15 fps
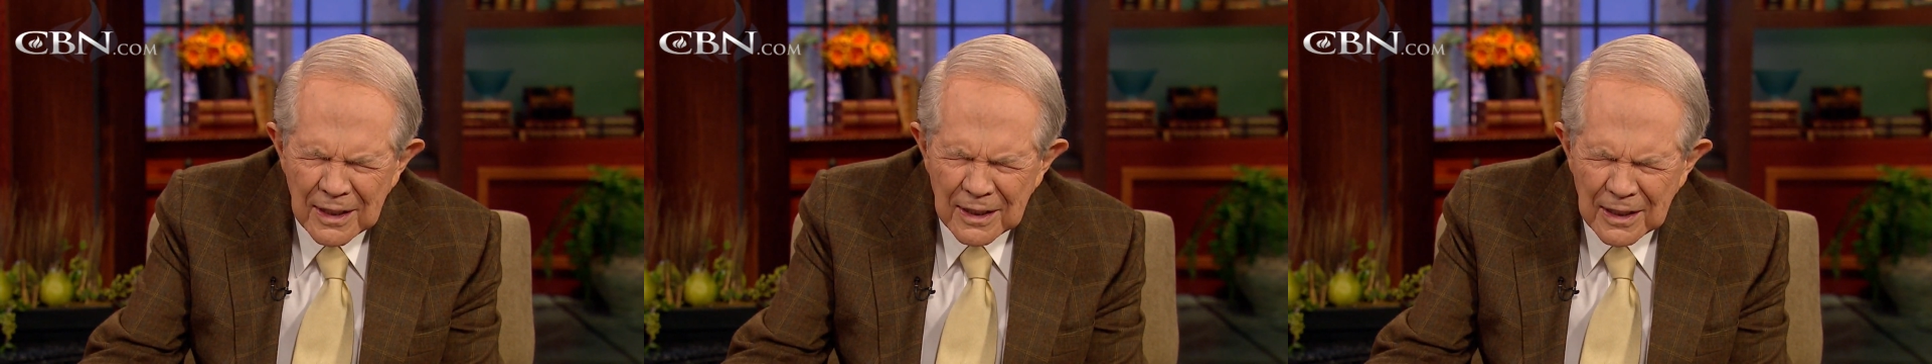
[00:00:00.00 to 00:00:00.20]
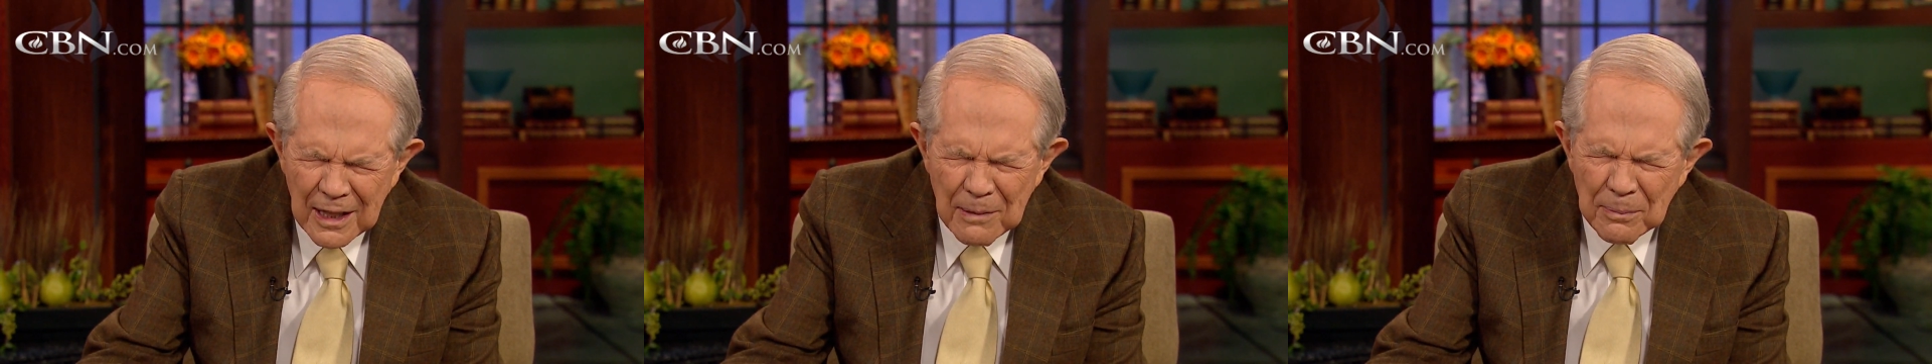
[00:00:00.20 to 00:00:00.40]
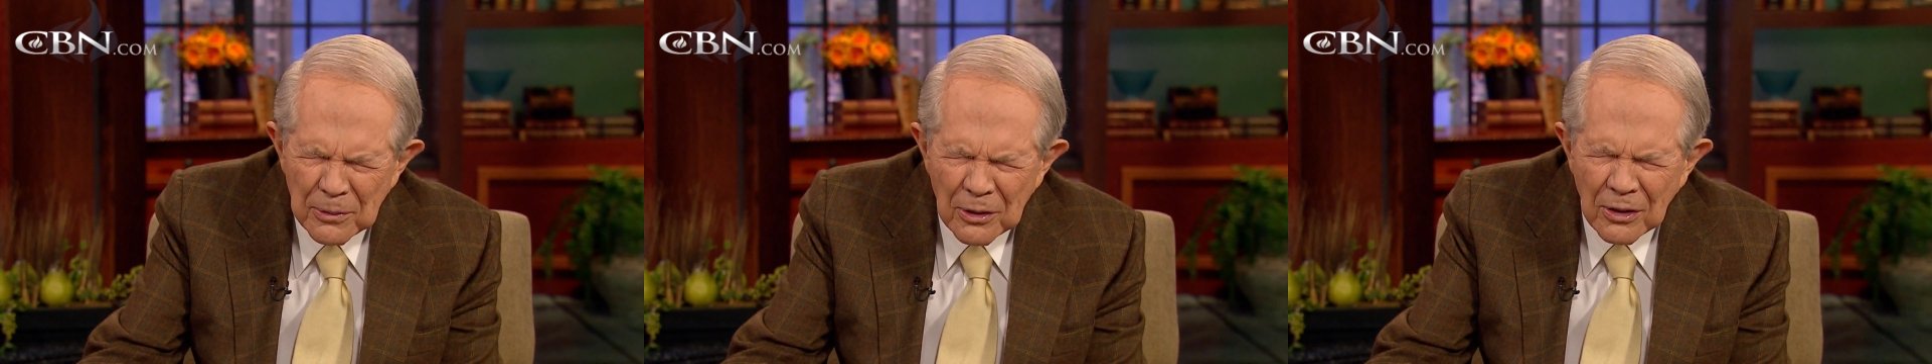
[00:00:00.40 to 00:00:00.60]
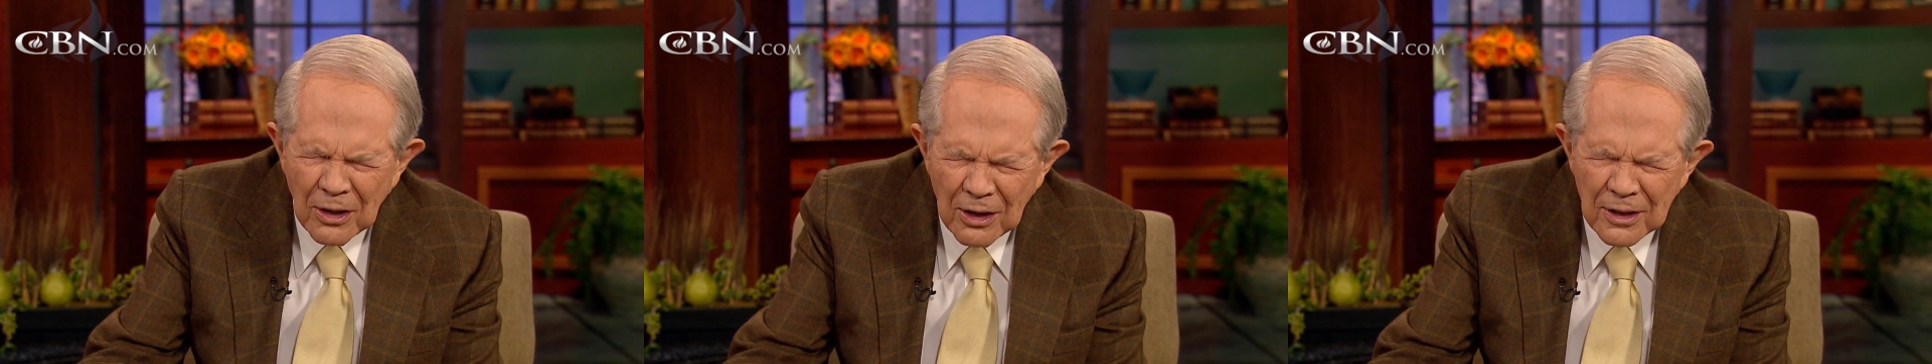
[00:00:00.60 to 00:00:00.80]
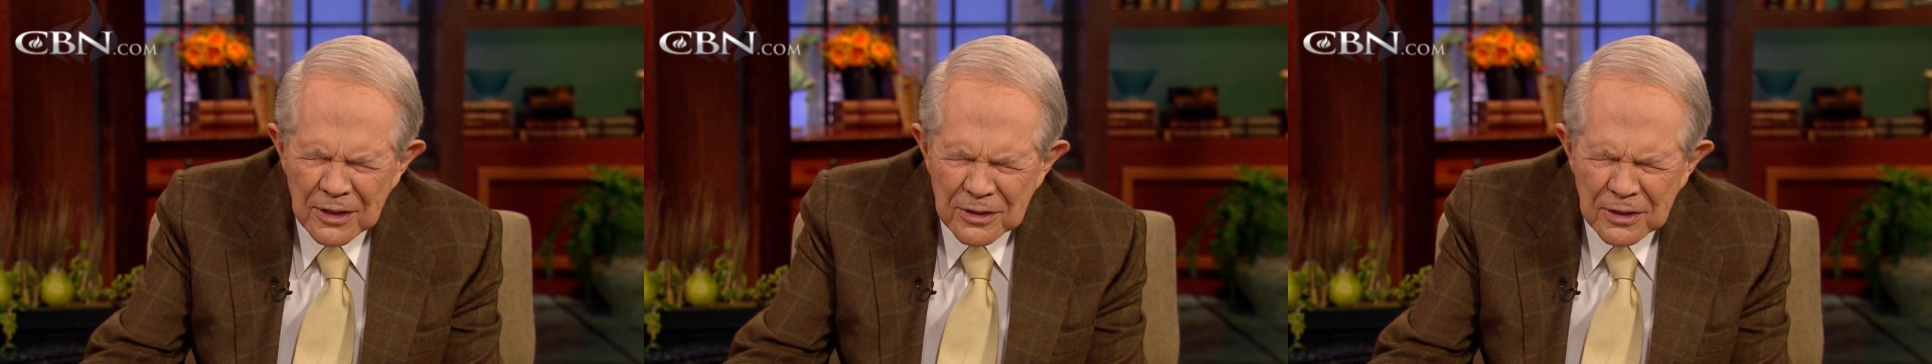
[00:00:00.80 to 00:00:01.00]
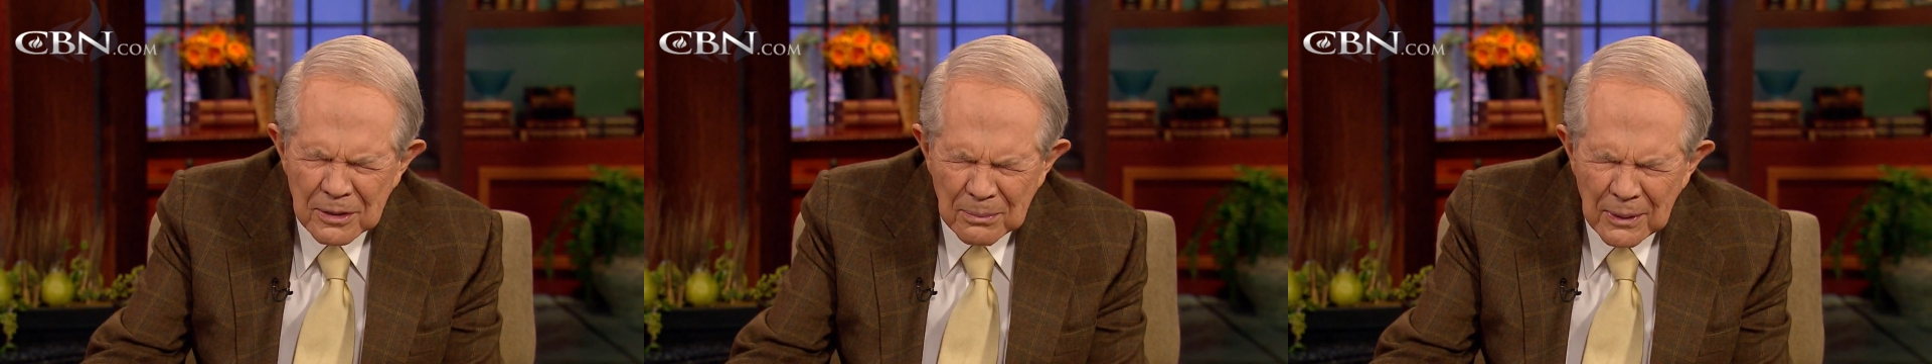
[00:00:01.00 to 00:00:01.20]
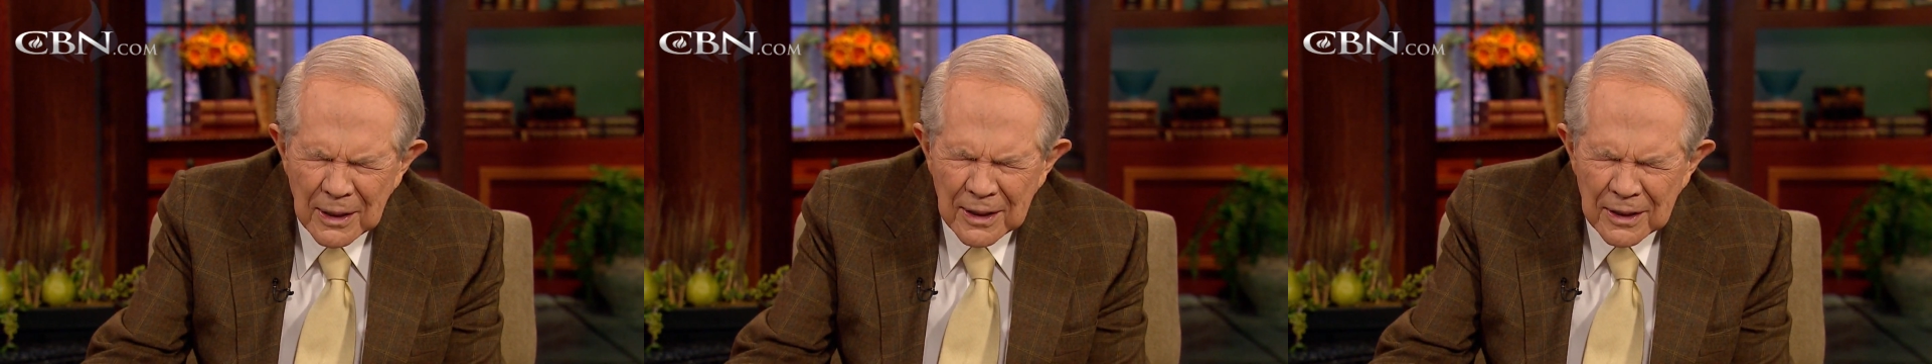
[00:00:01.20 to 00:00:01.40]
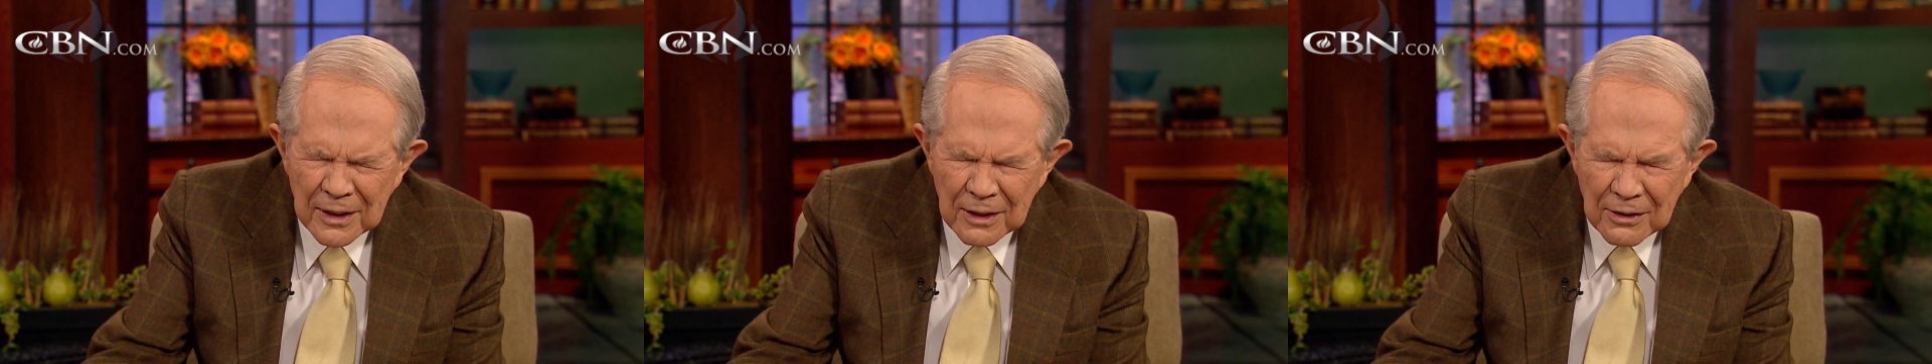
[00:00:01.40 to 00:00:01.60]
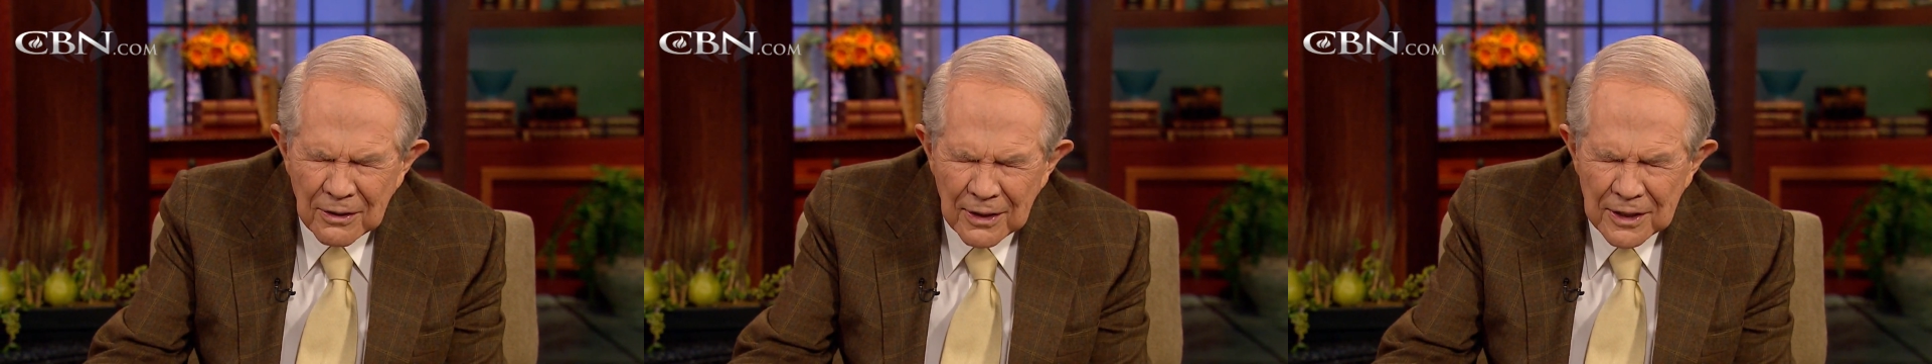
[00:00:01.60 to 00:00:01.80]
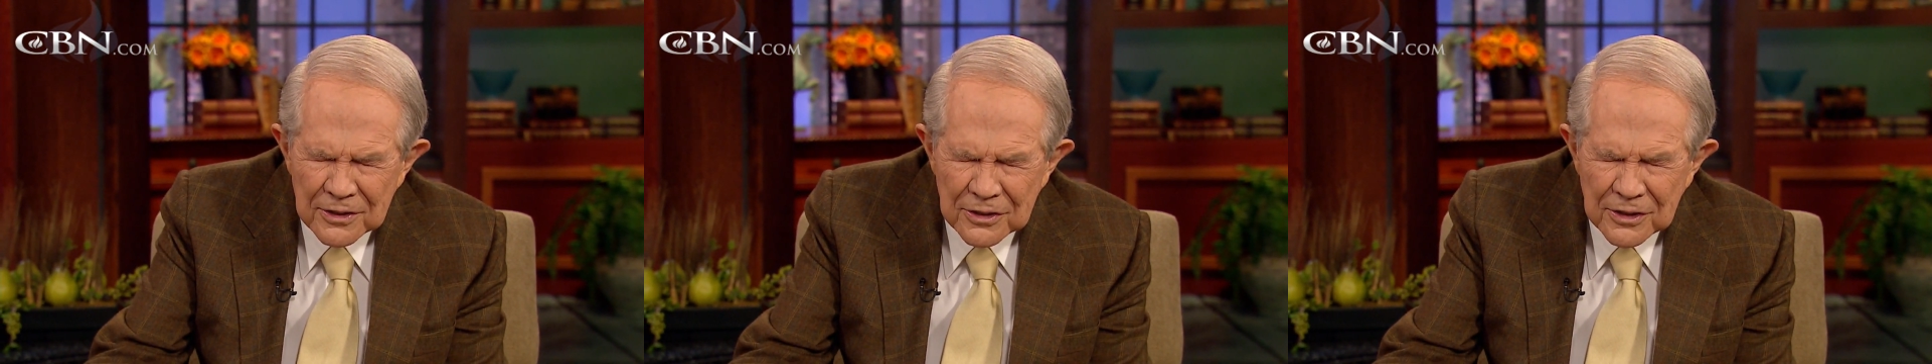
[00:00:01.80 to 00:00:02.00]
keep your hearts and mind in
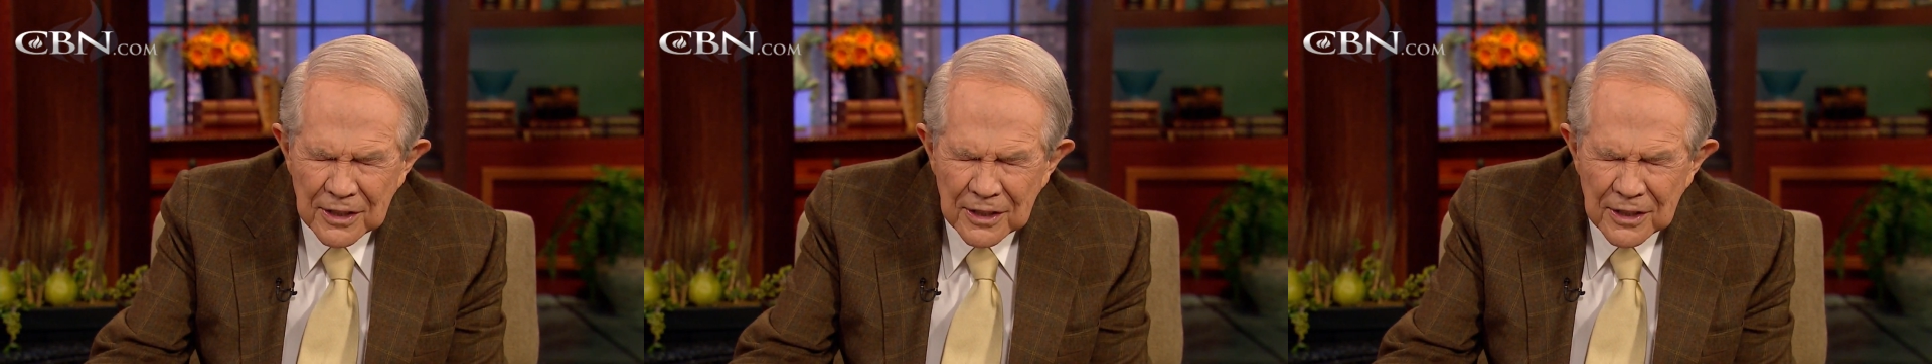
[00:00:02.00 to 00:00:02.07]
Christ